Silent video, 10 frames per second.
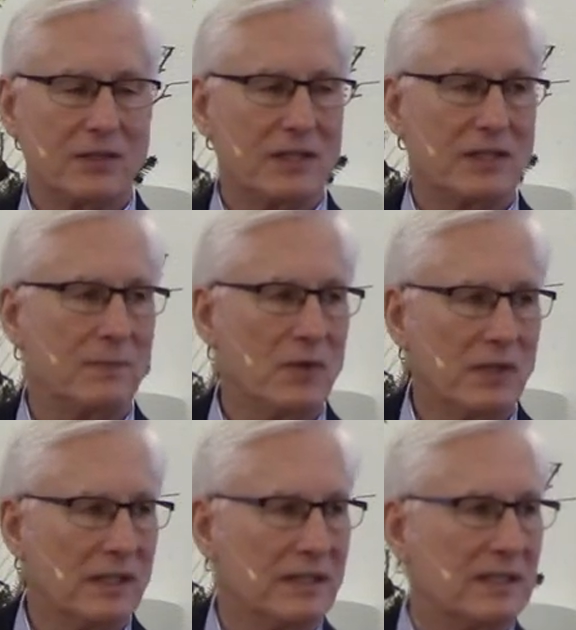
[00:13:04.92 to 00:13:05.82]
they're just
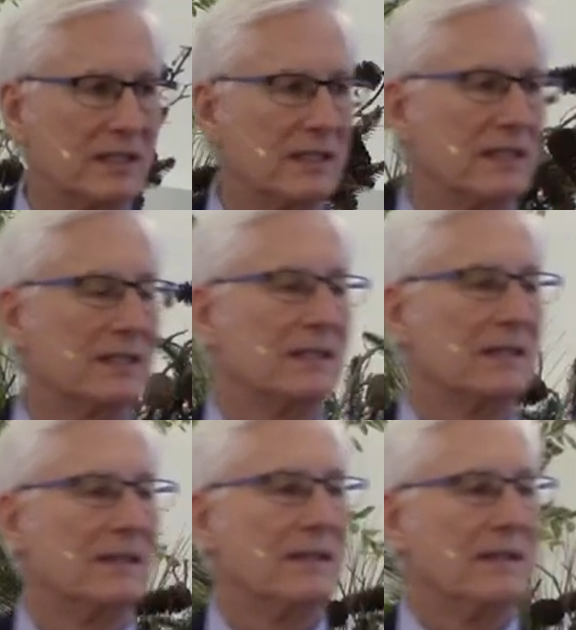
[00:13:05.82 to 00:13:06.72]
moralists.
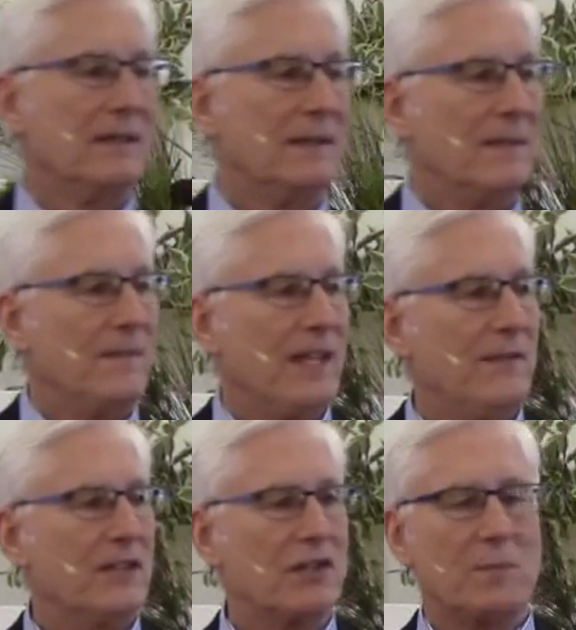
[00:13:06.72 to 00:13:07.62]

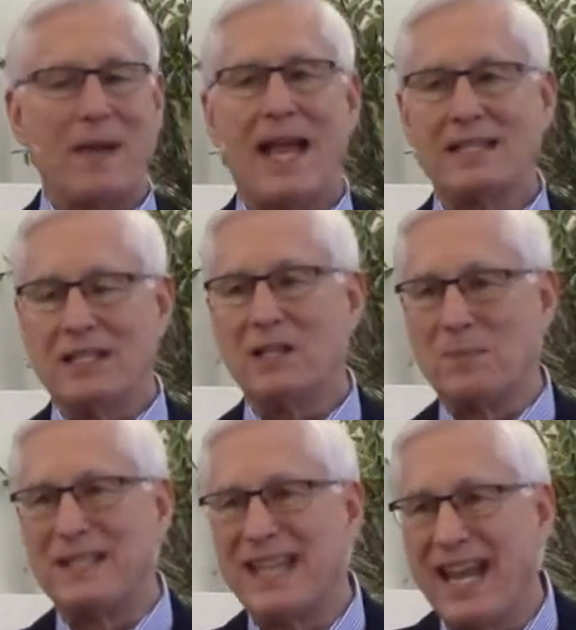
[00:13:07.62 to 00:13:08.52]
Even as they're passing the
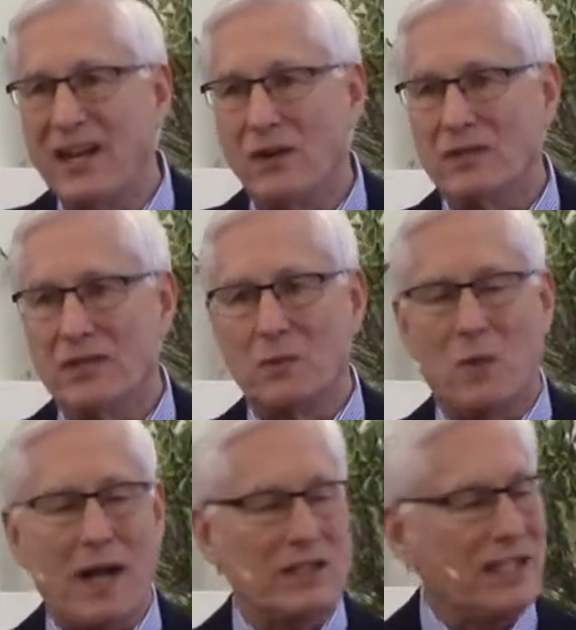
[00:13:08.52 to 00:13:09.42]
potatoes, they're
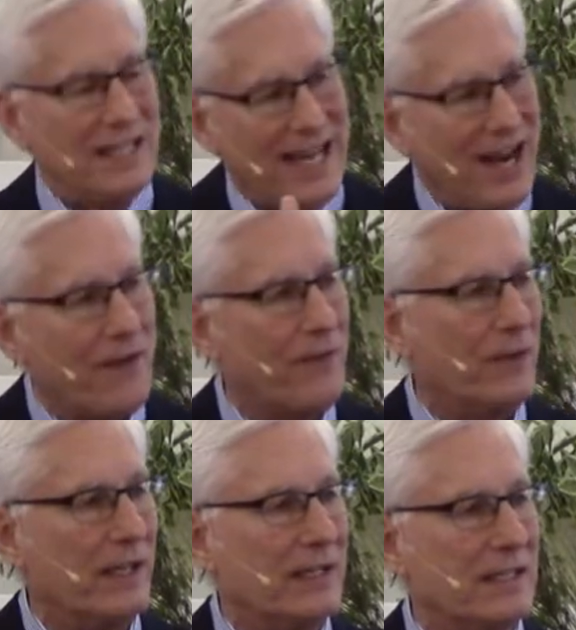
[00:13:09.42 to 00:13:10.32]
watching
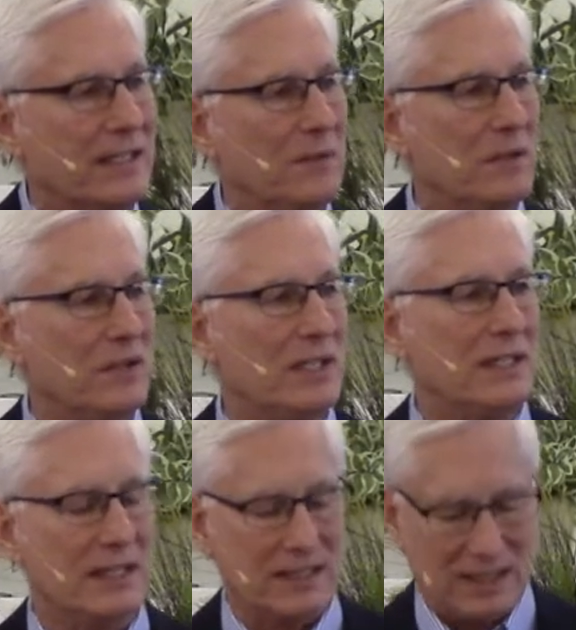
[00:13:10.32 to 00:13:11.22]
carefully to see what
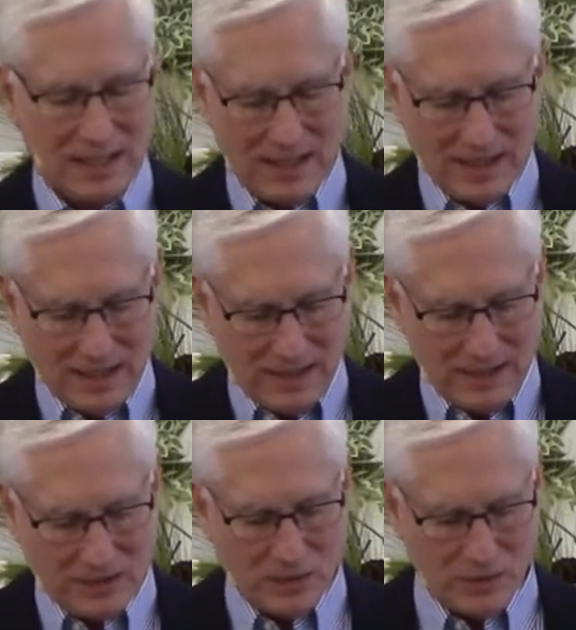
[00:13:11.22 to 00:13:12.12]
Jesus
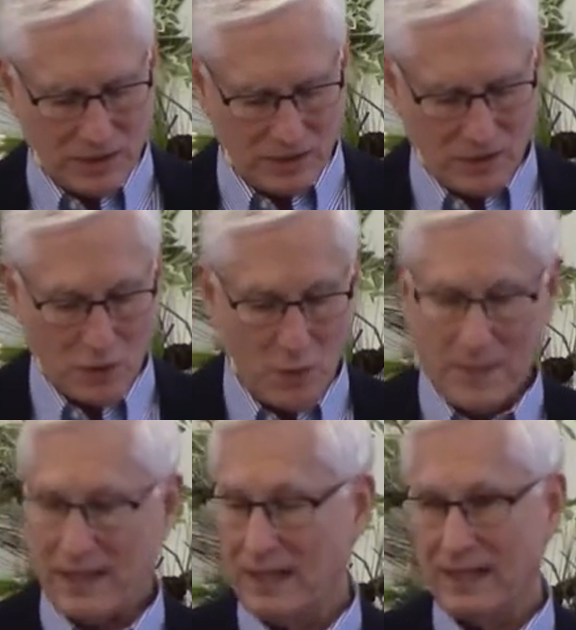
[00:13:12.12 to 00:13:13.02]
is going to do,
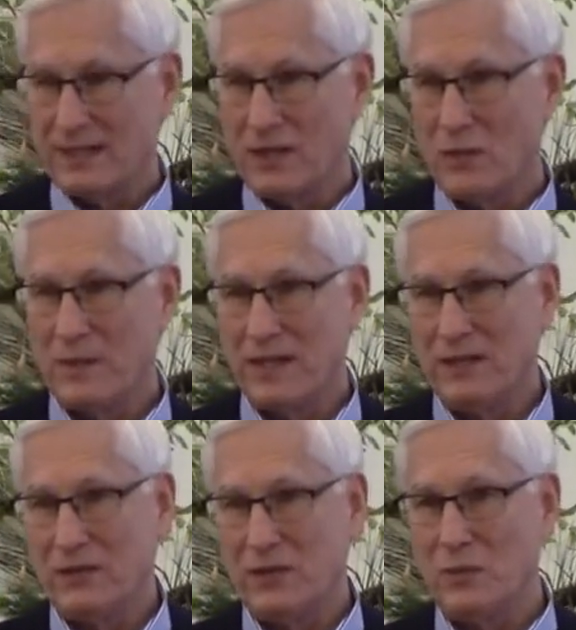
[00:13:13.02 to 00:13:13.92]
hoping against hope that
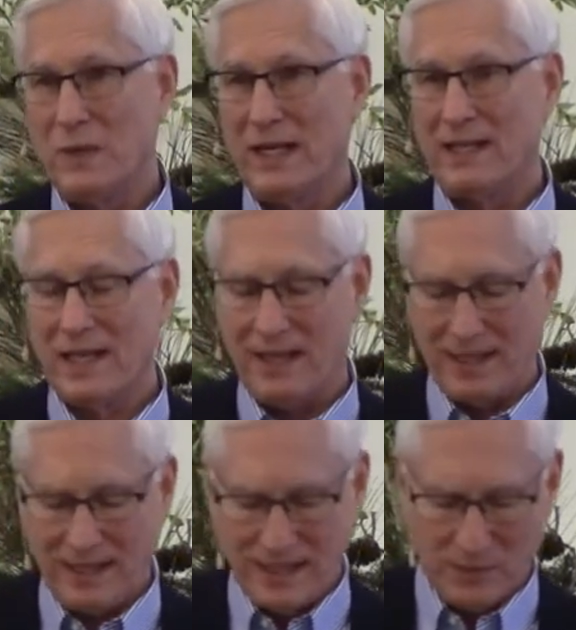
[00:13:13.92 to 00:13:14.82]
he'll do what they
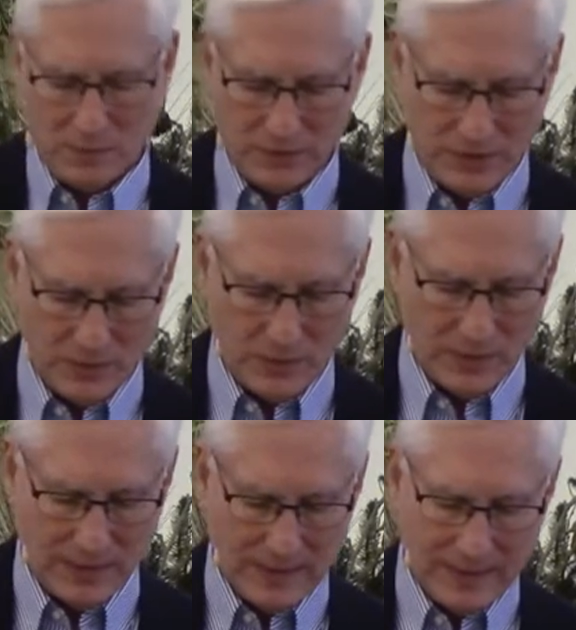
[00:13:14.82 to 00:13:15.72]
think he will do.
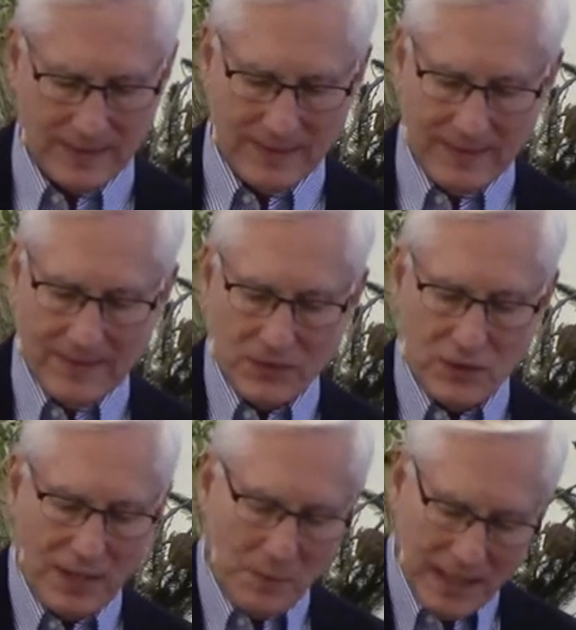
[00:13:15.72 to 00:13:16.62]

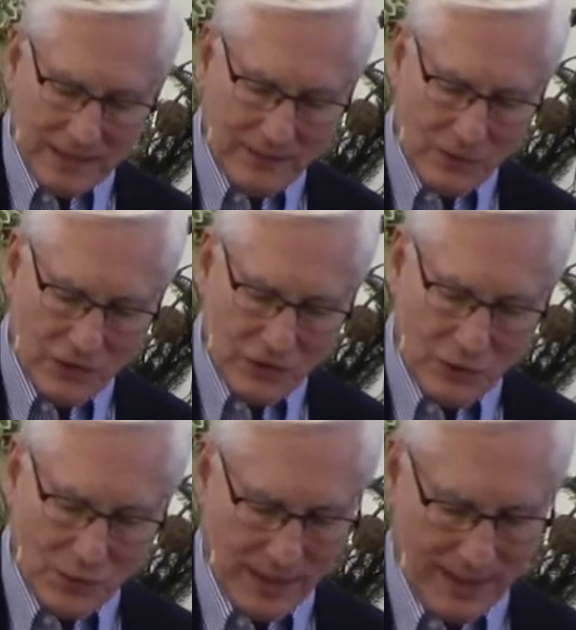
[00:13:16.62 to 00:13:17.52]
So then we get to verse
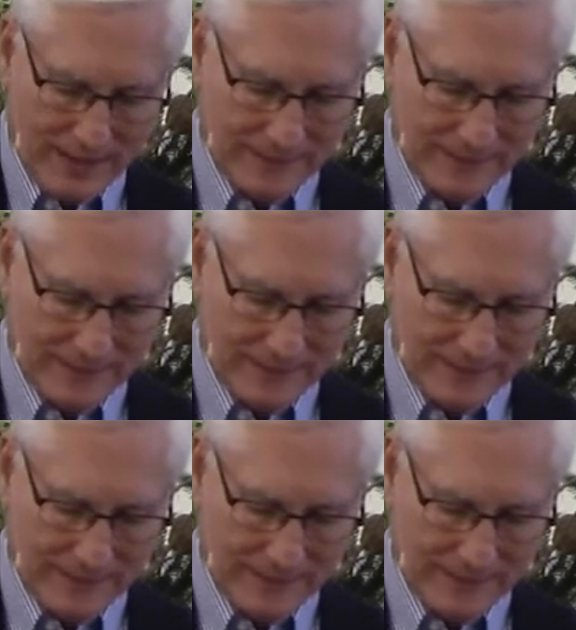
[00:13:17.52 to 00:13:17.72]
3.